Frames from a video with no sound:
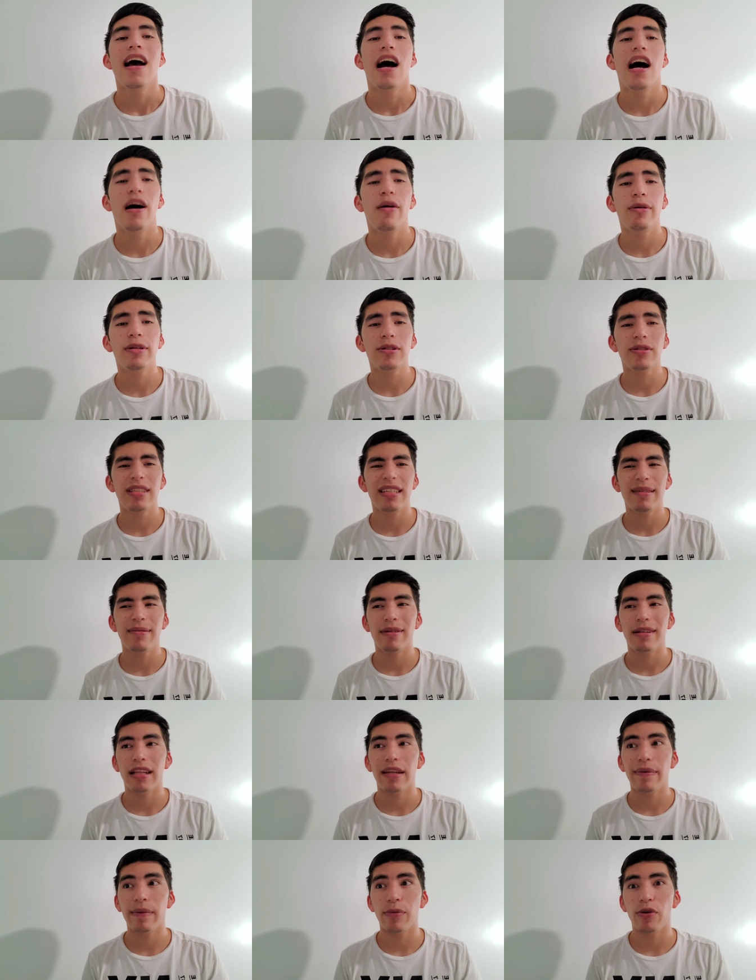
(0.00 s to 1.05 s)
I uh, want to see a
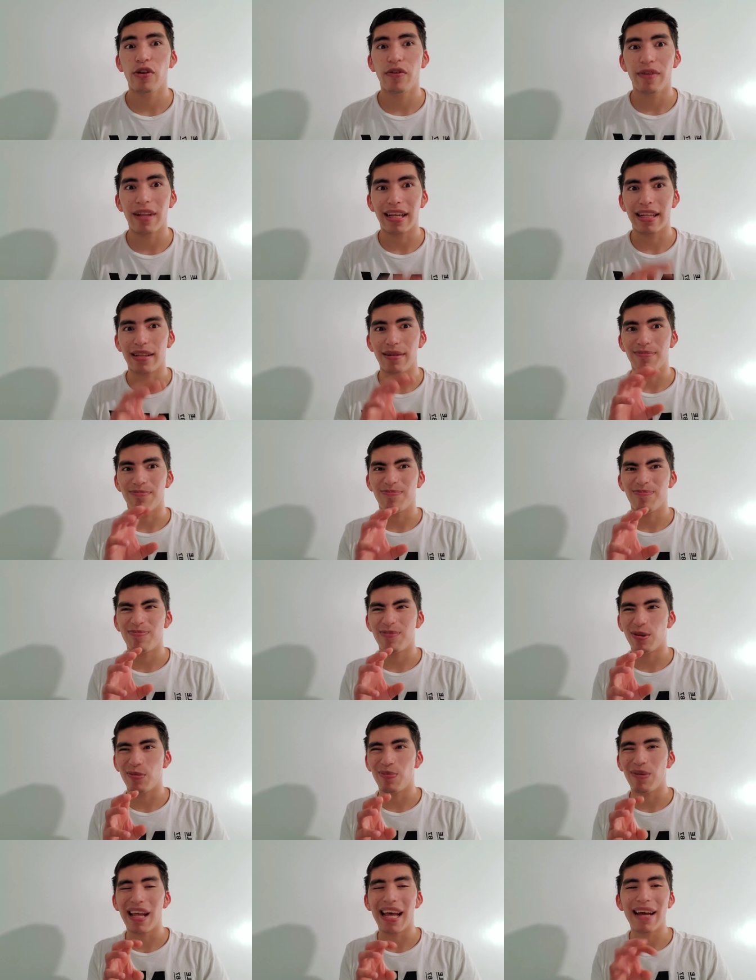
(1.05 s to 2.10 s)
little bit more of like the,
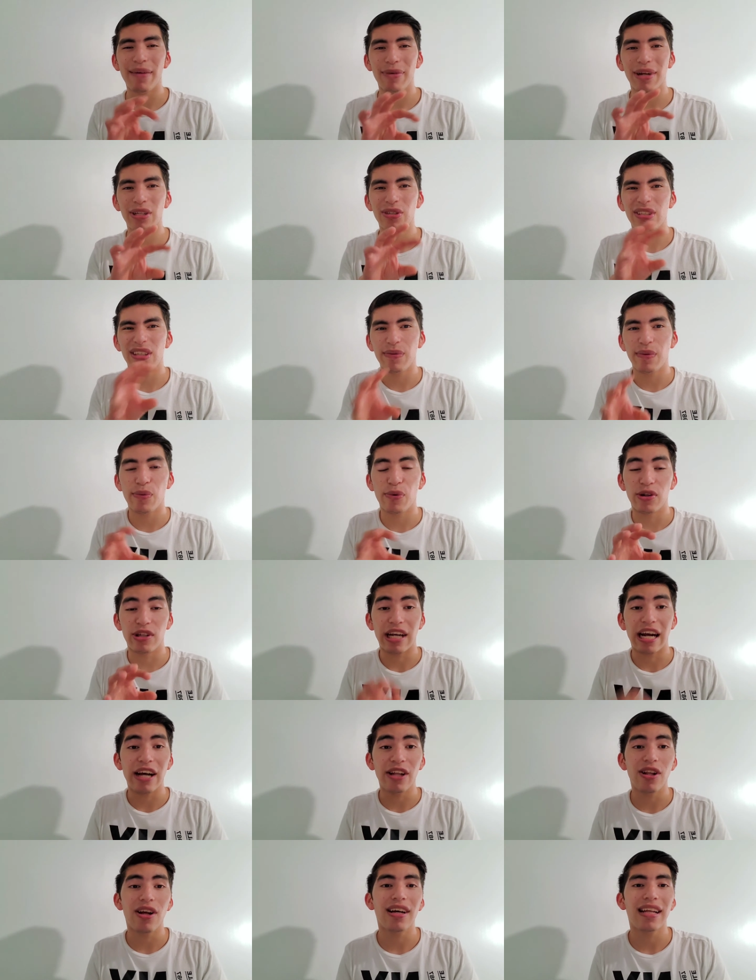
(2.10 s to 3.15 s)
the plan. We get to see a little bit more
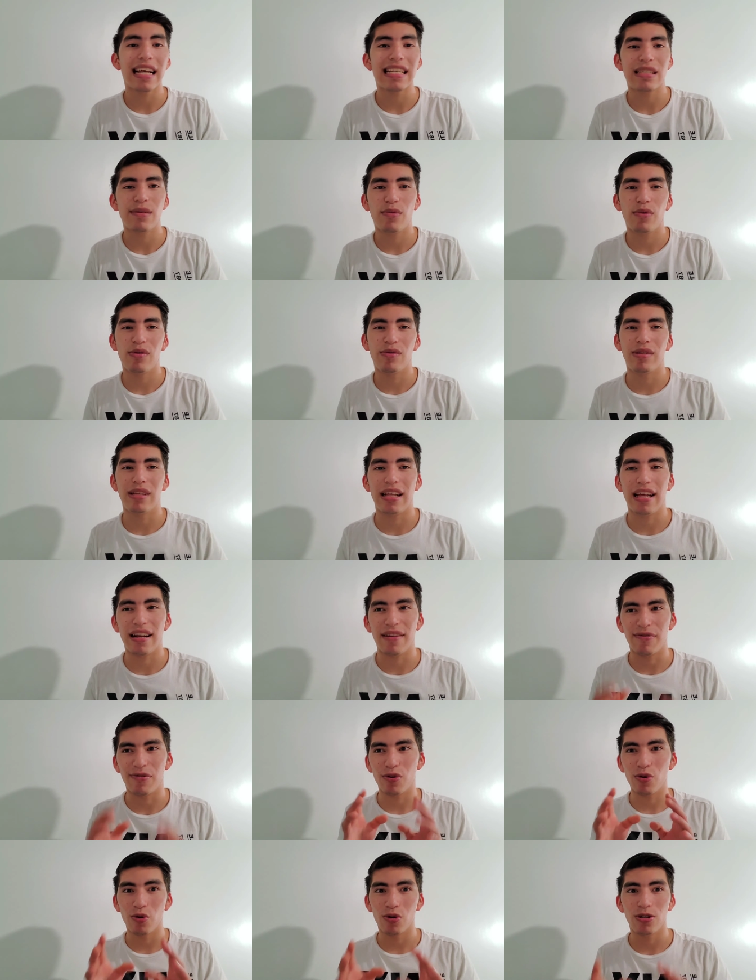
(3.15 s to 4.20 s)
dialogue. Last time it was a lot
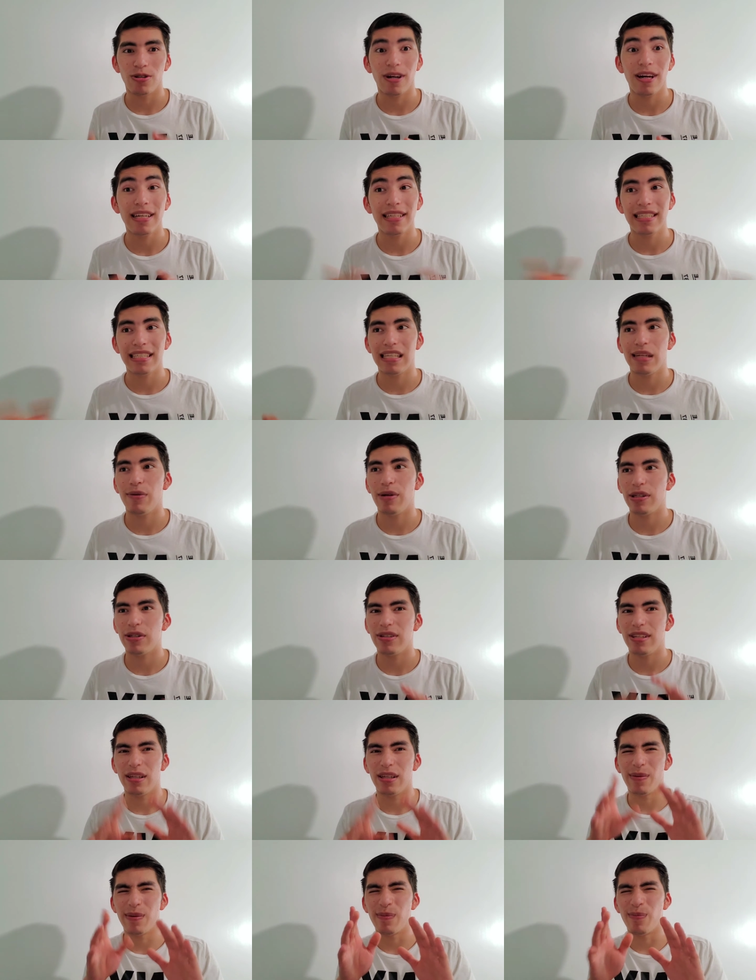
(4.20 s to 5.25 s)
of cool shots. This time we get to
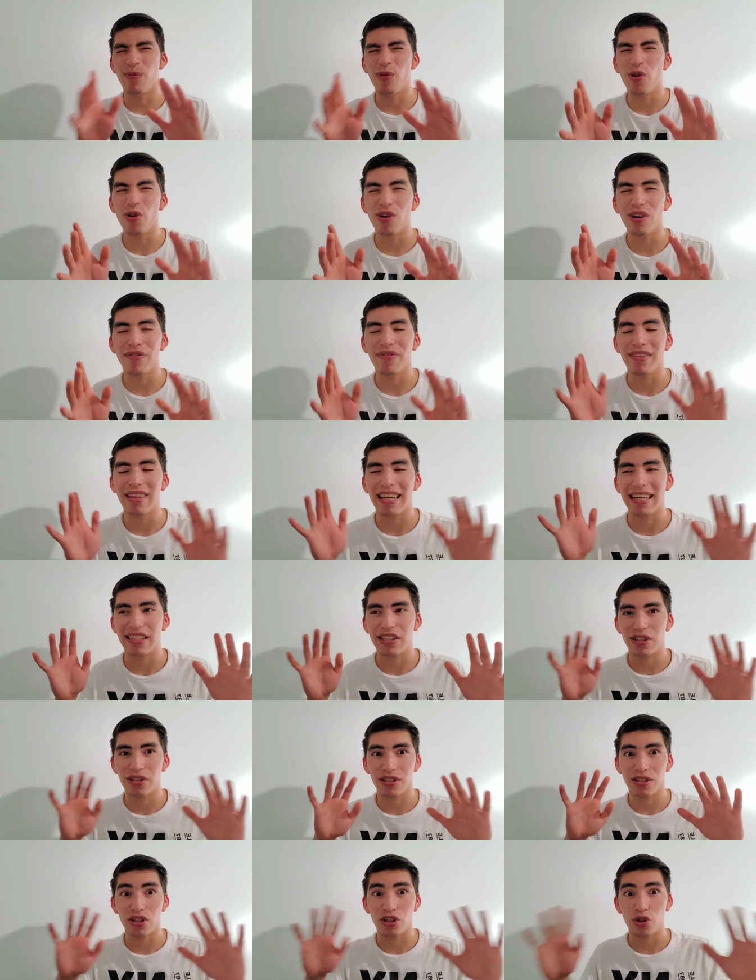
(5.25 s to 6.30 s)
see a little bit more of like
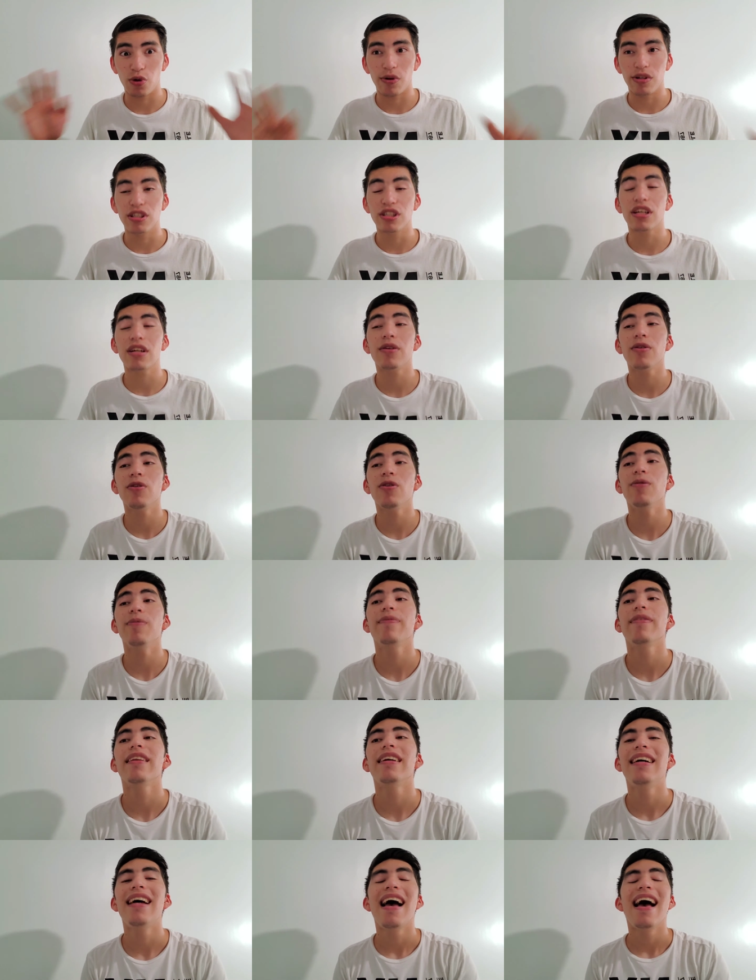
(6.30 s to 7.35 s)
just the show in general.
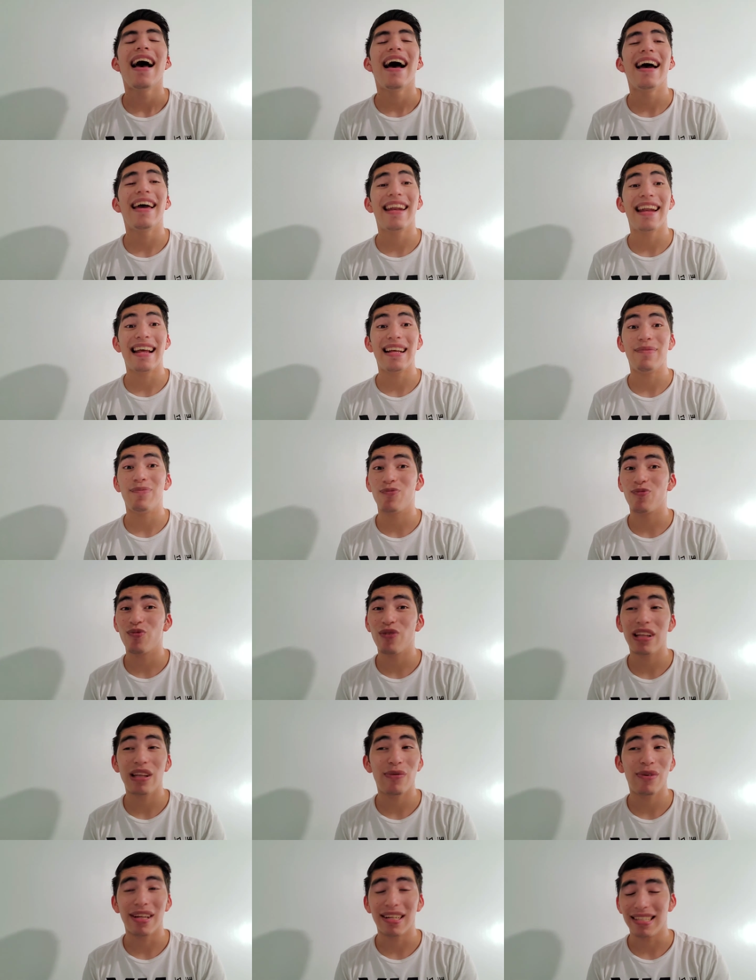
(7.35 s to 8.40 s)
And I'm
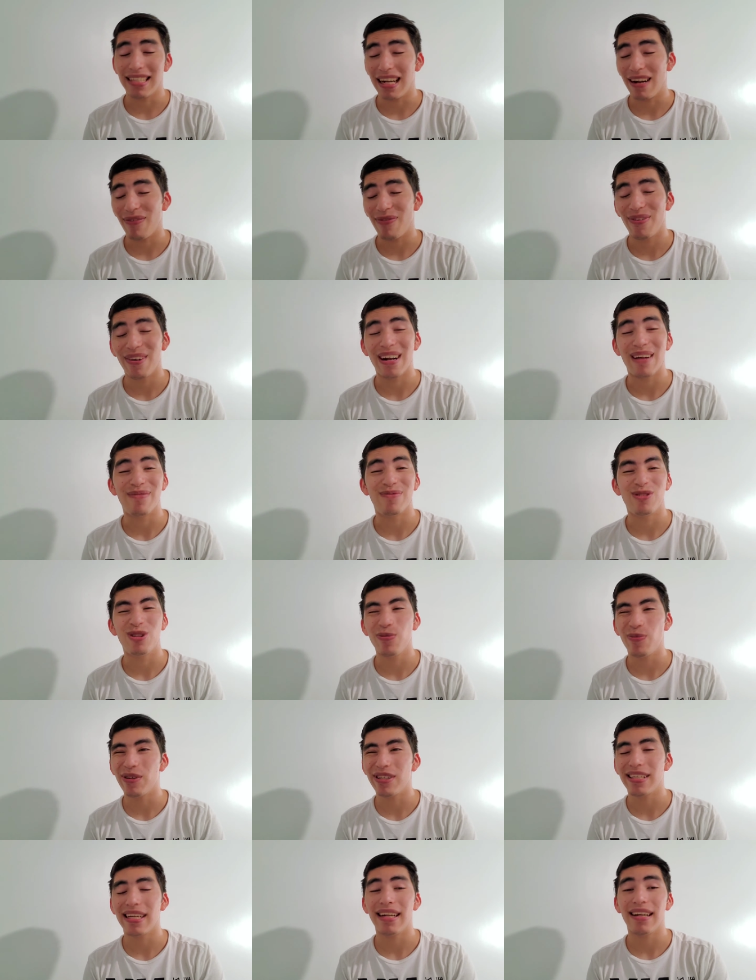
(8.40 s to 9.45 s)
really, really excited for it. I'm
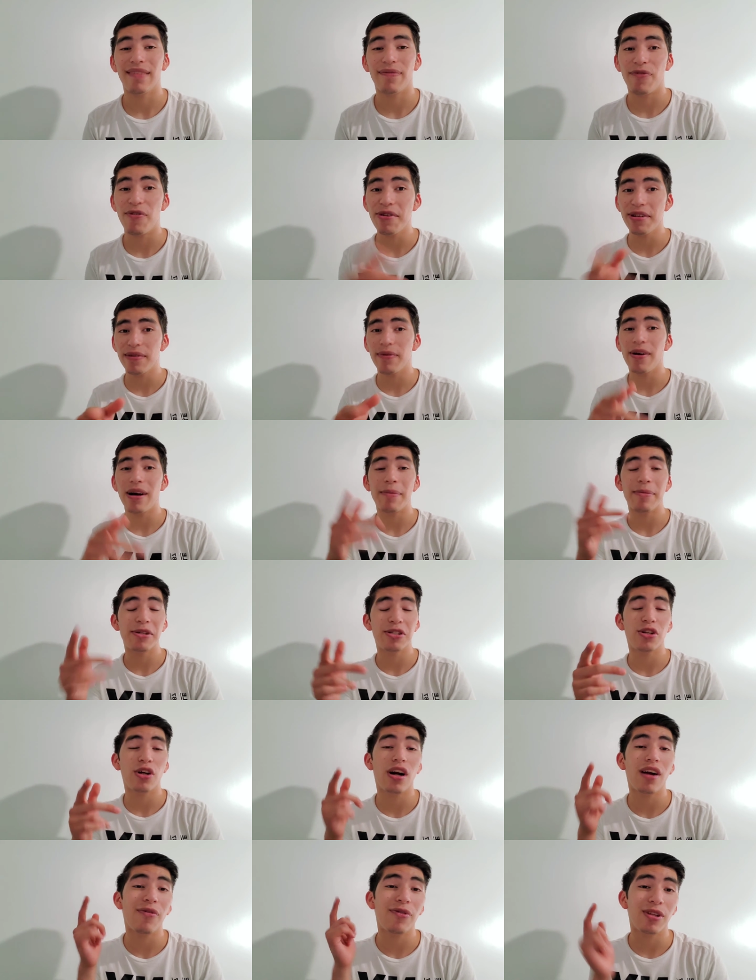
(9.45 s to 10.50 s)
super excited. First of all, I'm going to
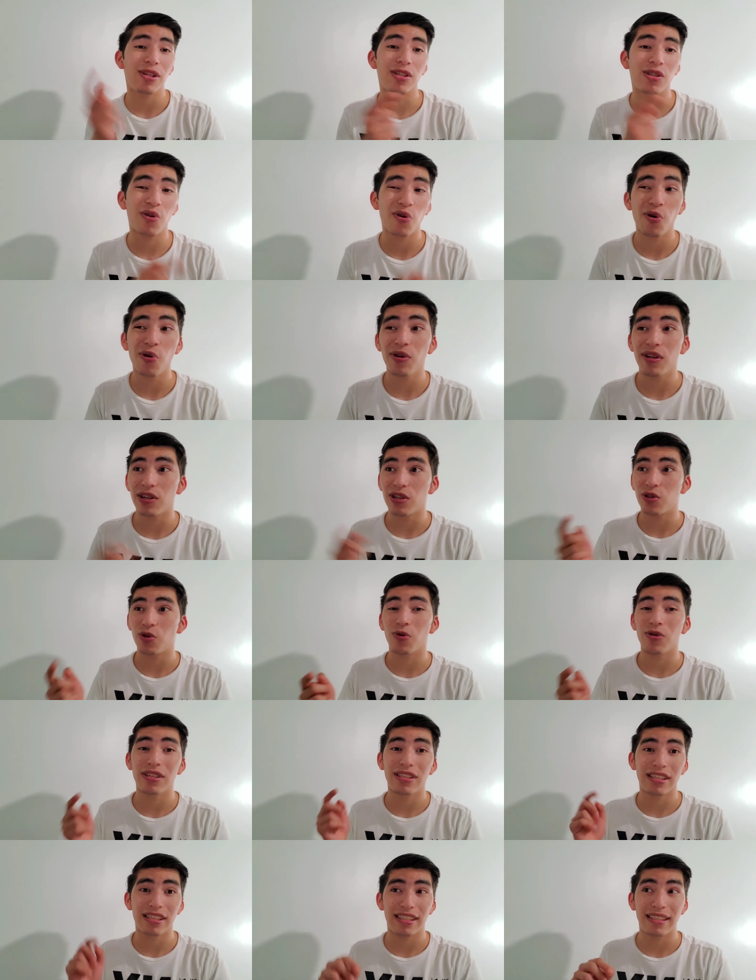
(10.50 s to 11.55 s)
start off with the score. The
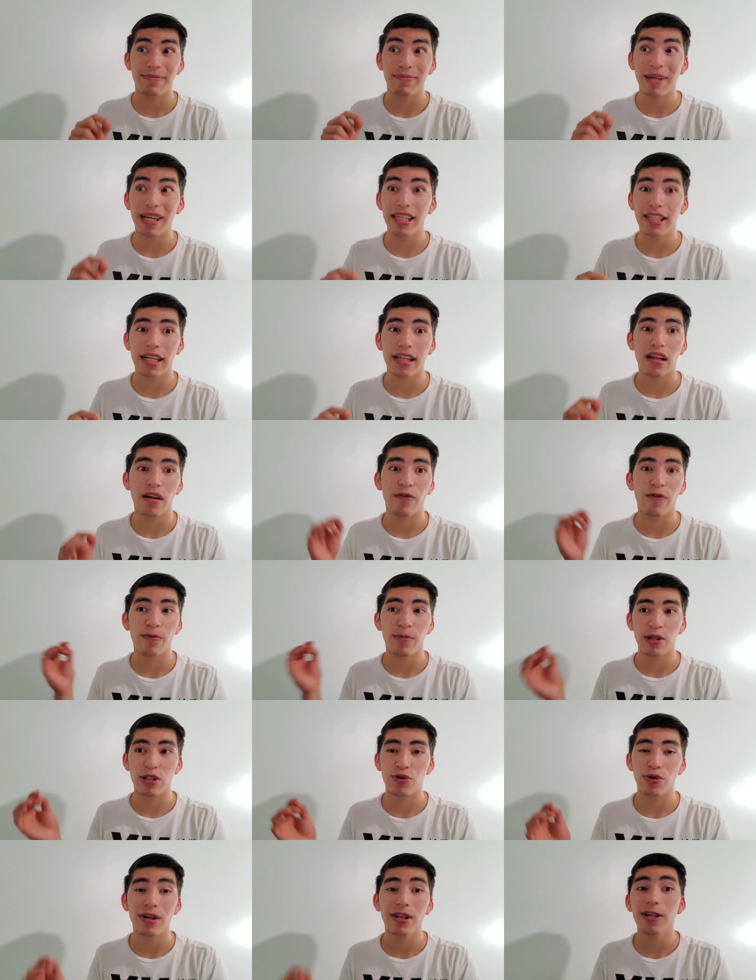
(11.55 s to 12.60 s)
score is the big standout
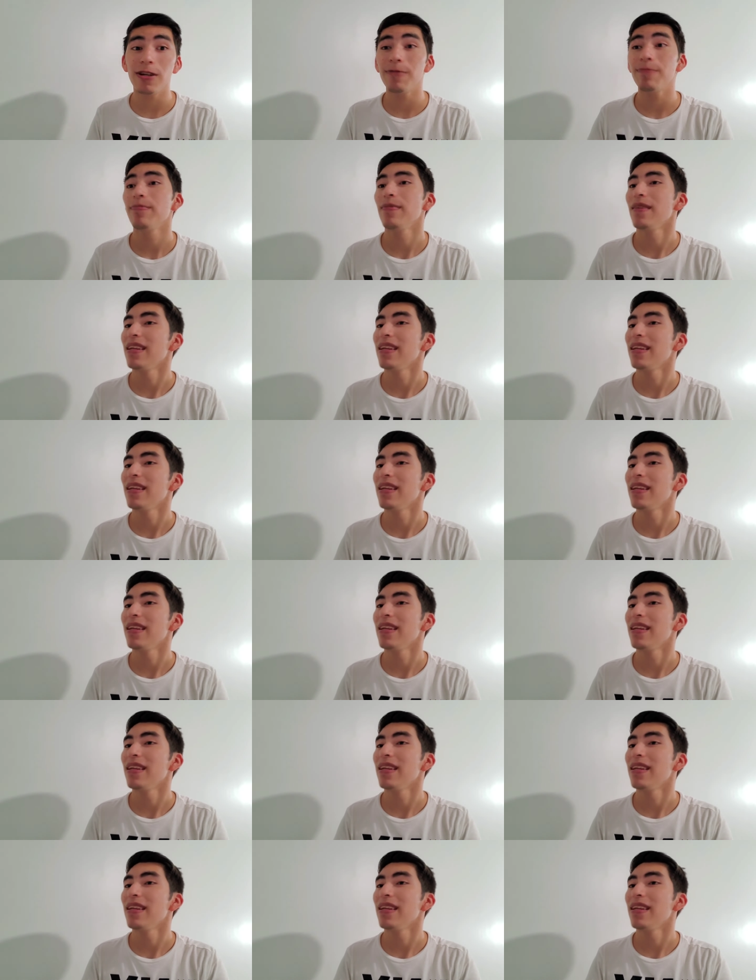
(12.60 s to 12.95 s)
from this trailer.